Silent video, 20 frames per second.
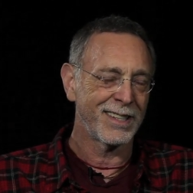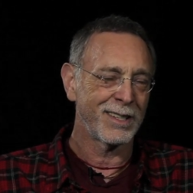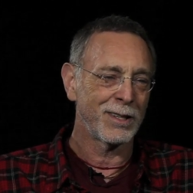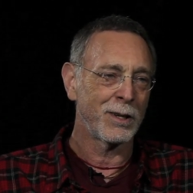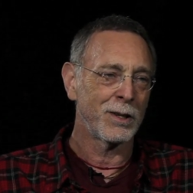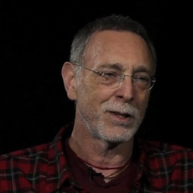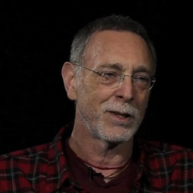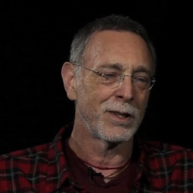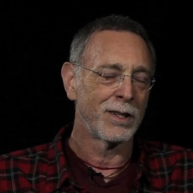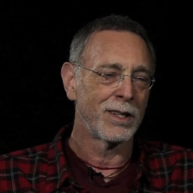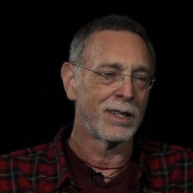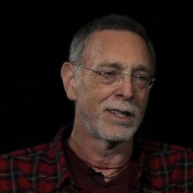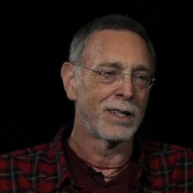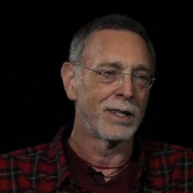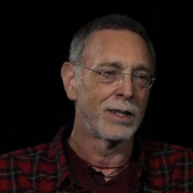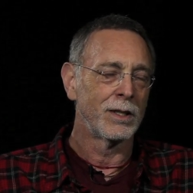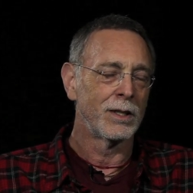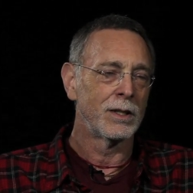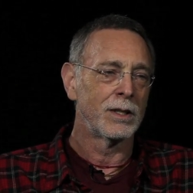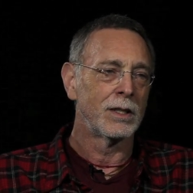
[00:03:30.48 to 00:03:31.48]
you know.
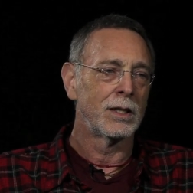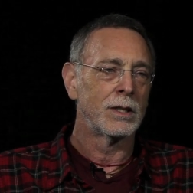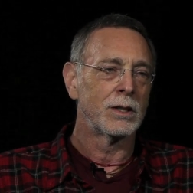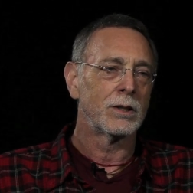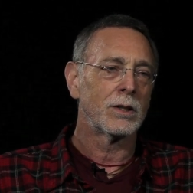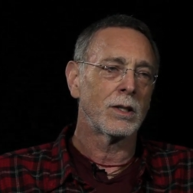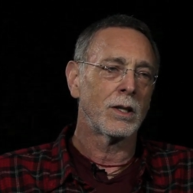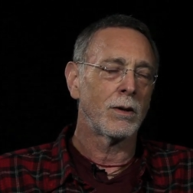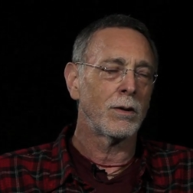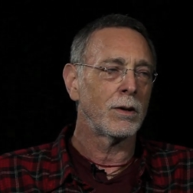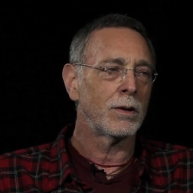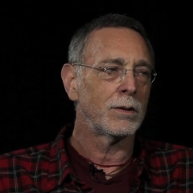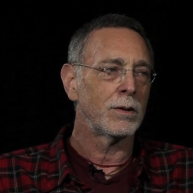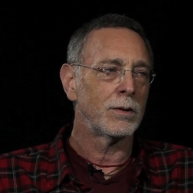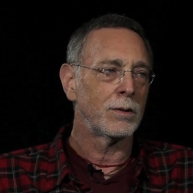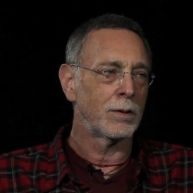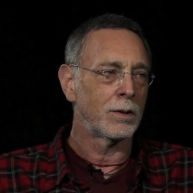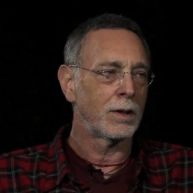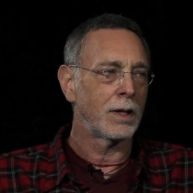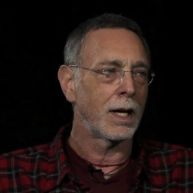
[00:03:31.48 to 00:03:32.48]
So
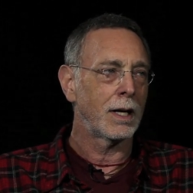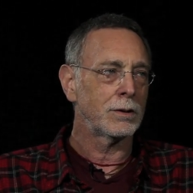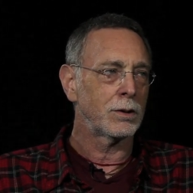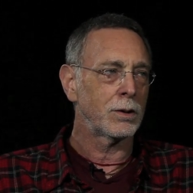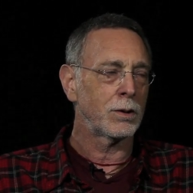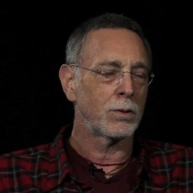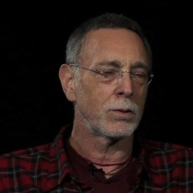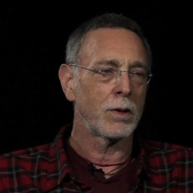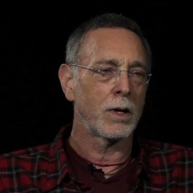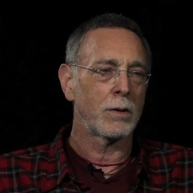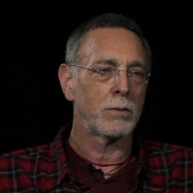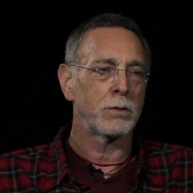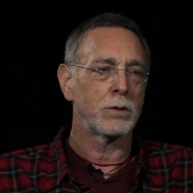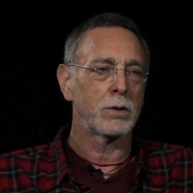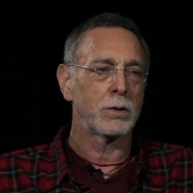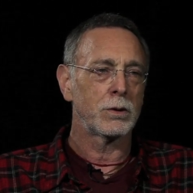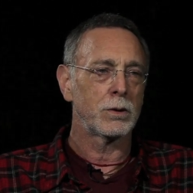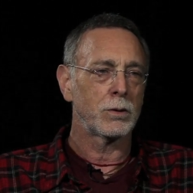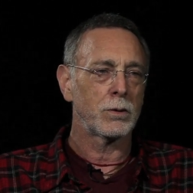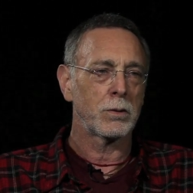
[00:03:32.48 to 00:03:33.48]
that's the
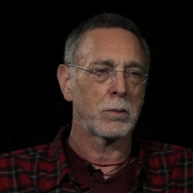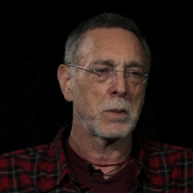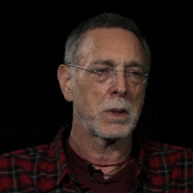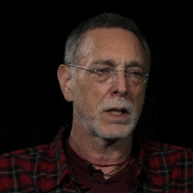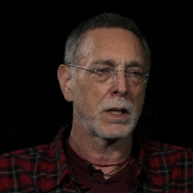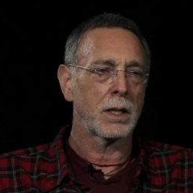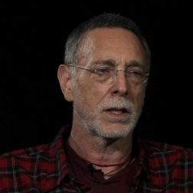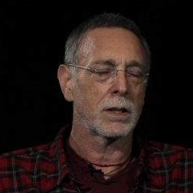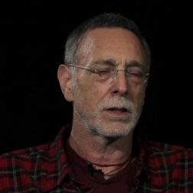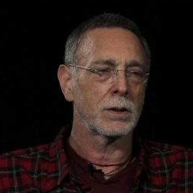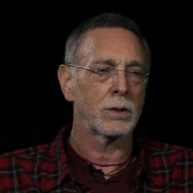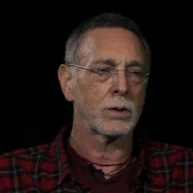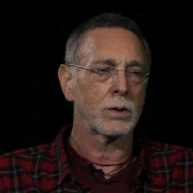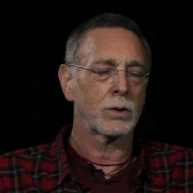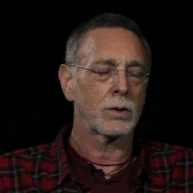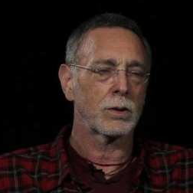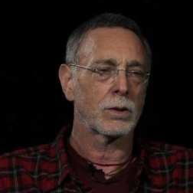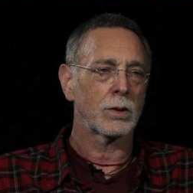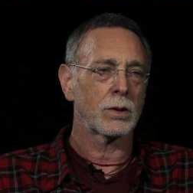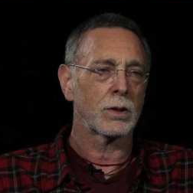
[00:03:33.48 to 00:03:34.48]
refuge for me
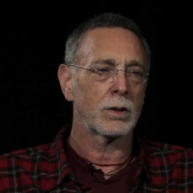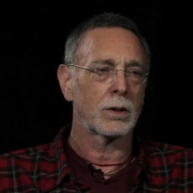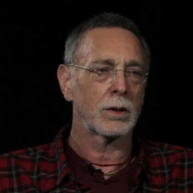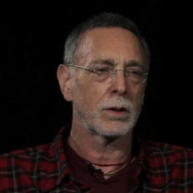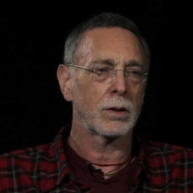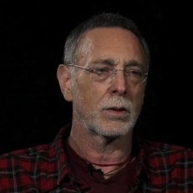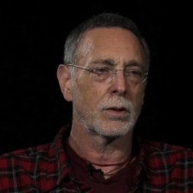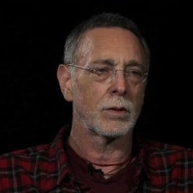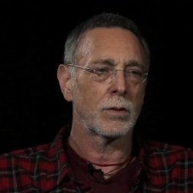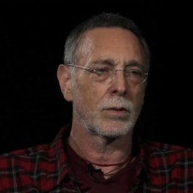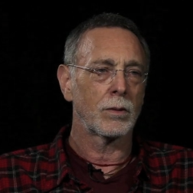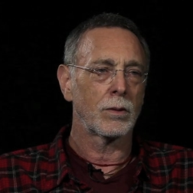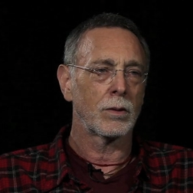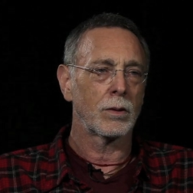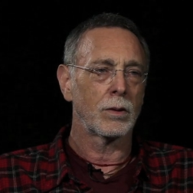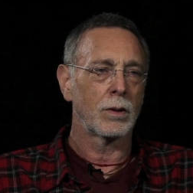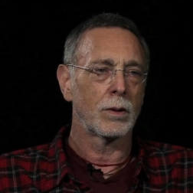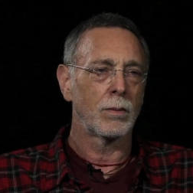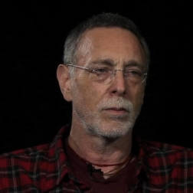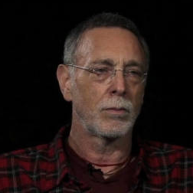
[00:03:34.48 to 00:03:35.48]
is
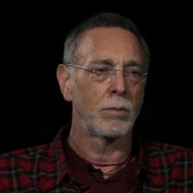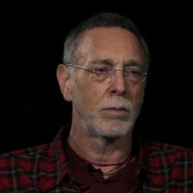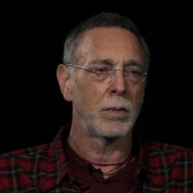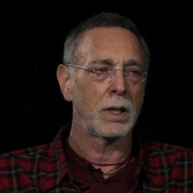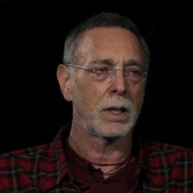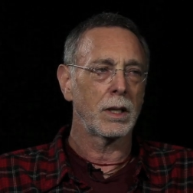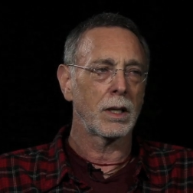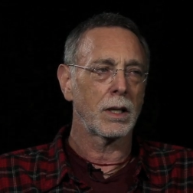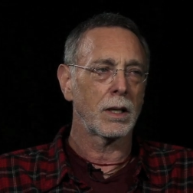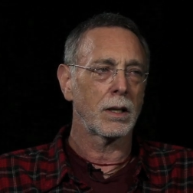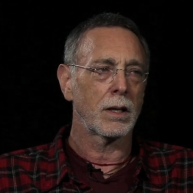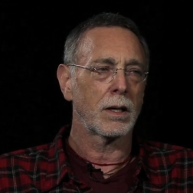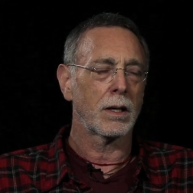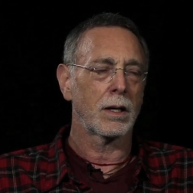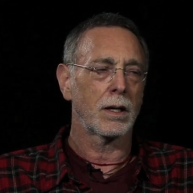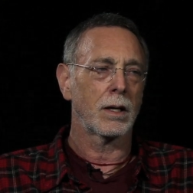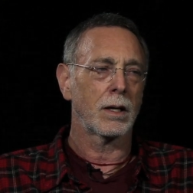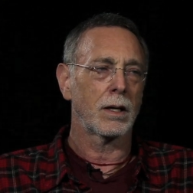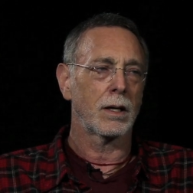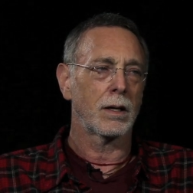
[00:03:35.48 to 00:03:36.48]
being,
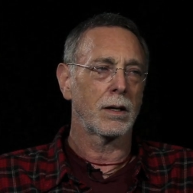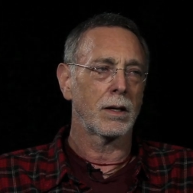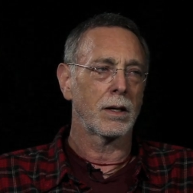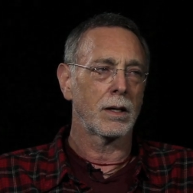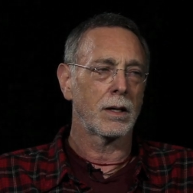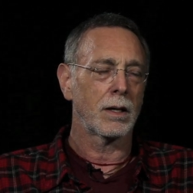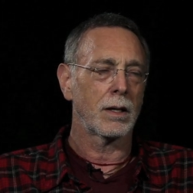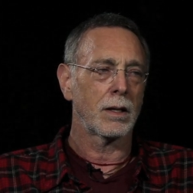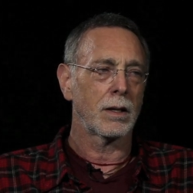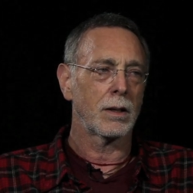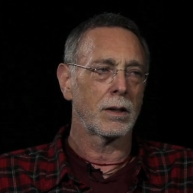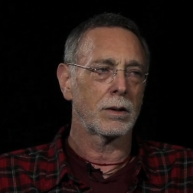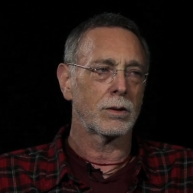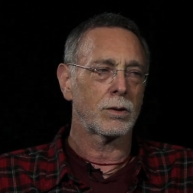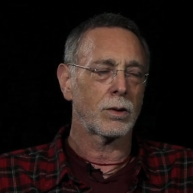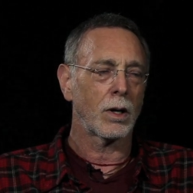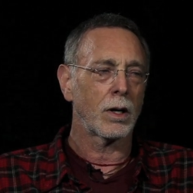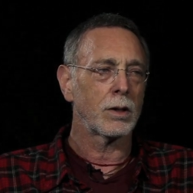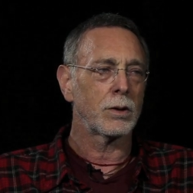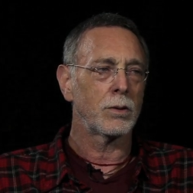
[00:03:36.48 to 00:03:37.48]

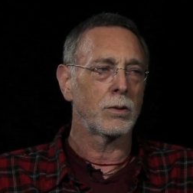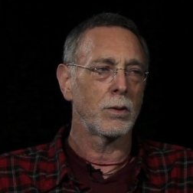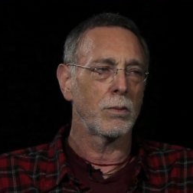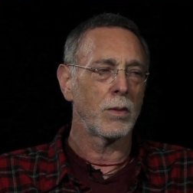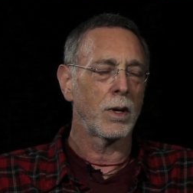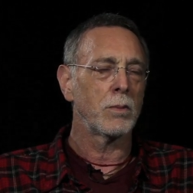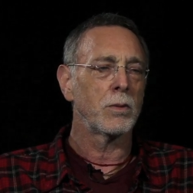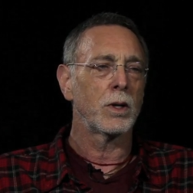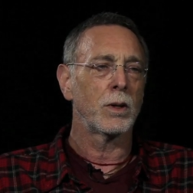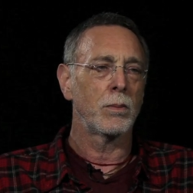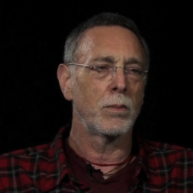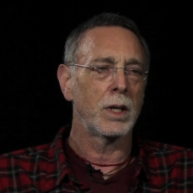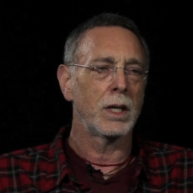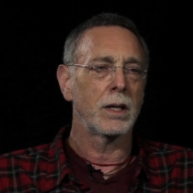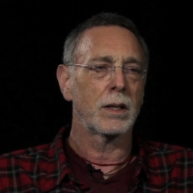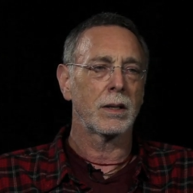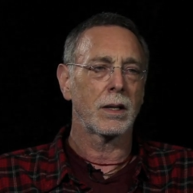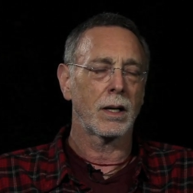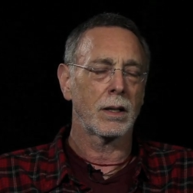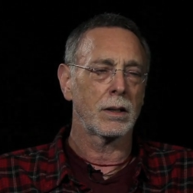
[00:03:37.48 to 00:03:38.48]
trying to remember to be
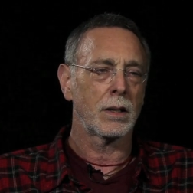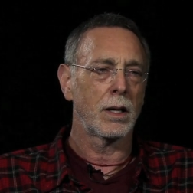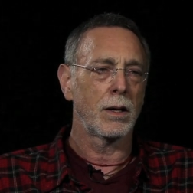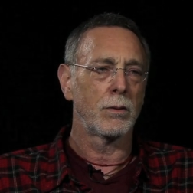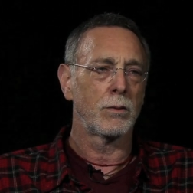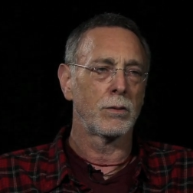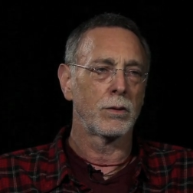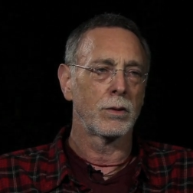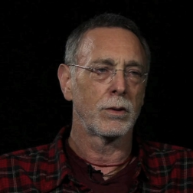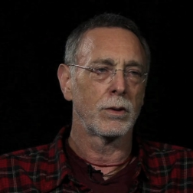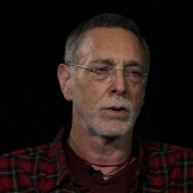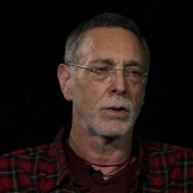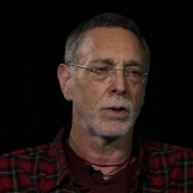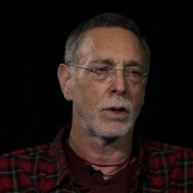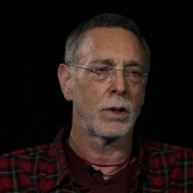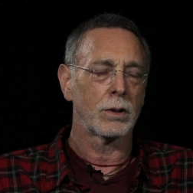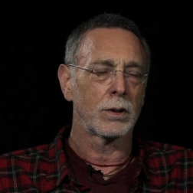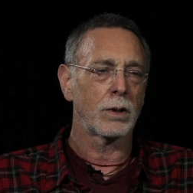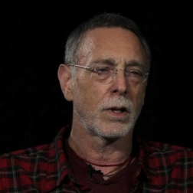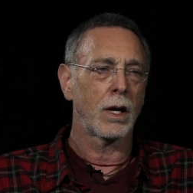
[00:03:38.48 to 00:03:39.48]
in that love all the